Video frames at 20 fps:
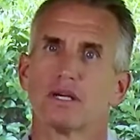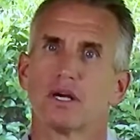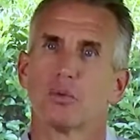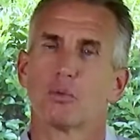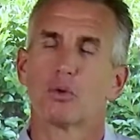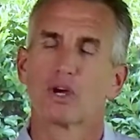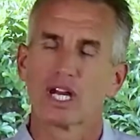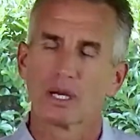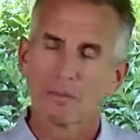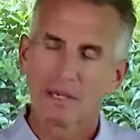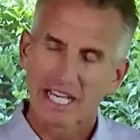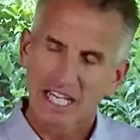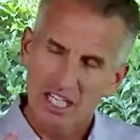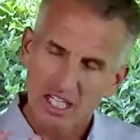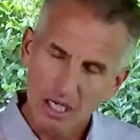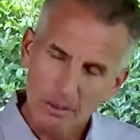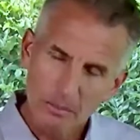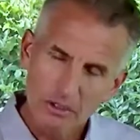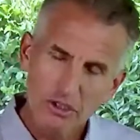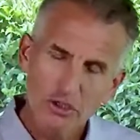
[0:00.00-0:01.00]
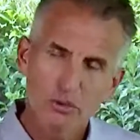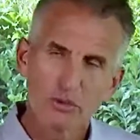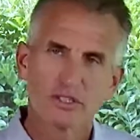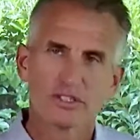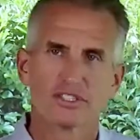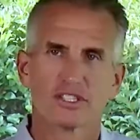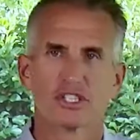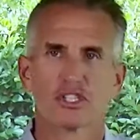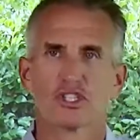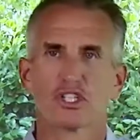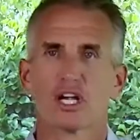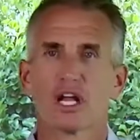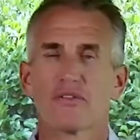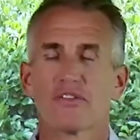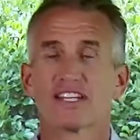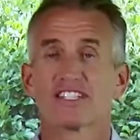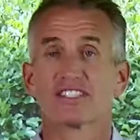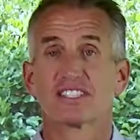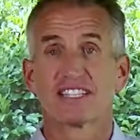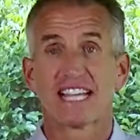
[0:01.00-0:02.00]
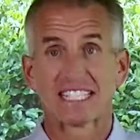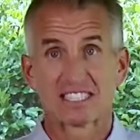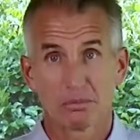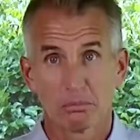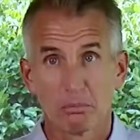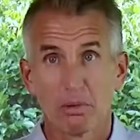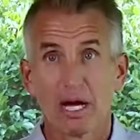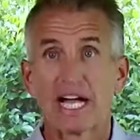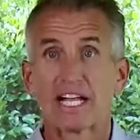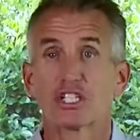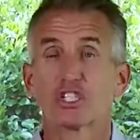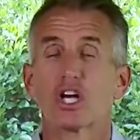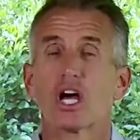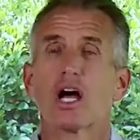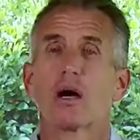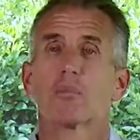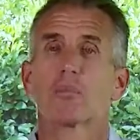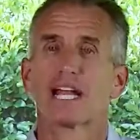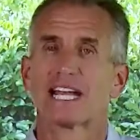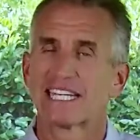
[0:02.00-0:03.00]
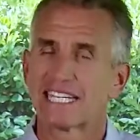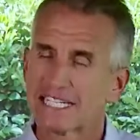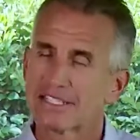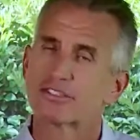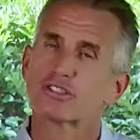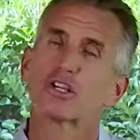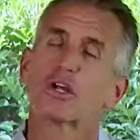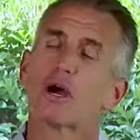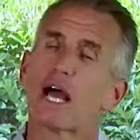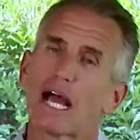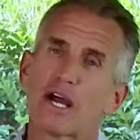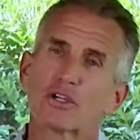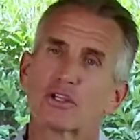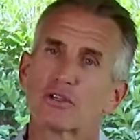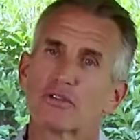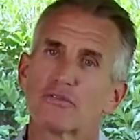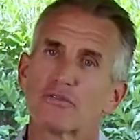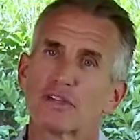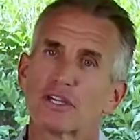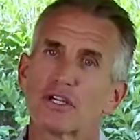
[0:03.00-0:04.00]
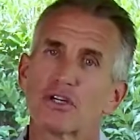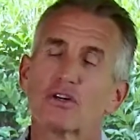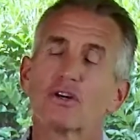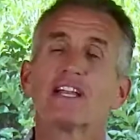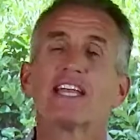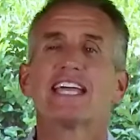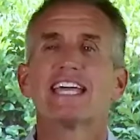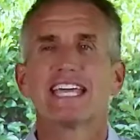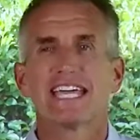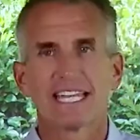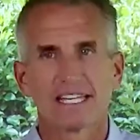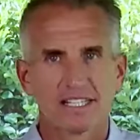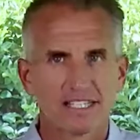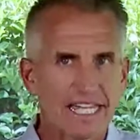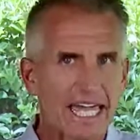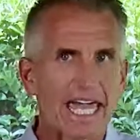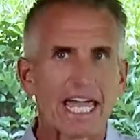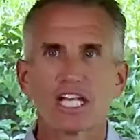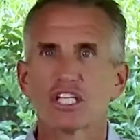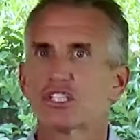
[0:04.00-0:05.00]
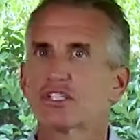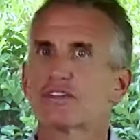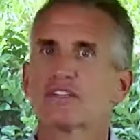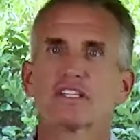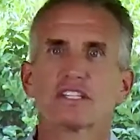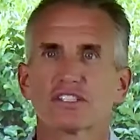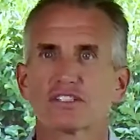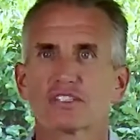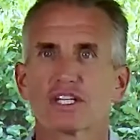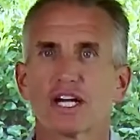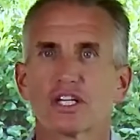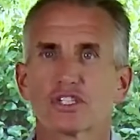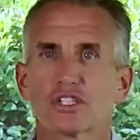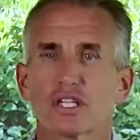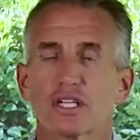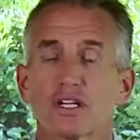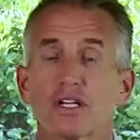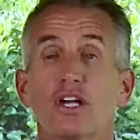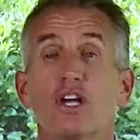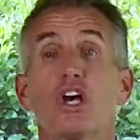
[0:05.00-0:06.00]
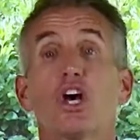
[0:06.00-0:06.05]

We're going to make a number 2 decision on this. That's my job, but I need to know how you feel. Engage in the discussion.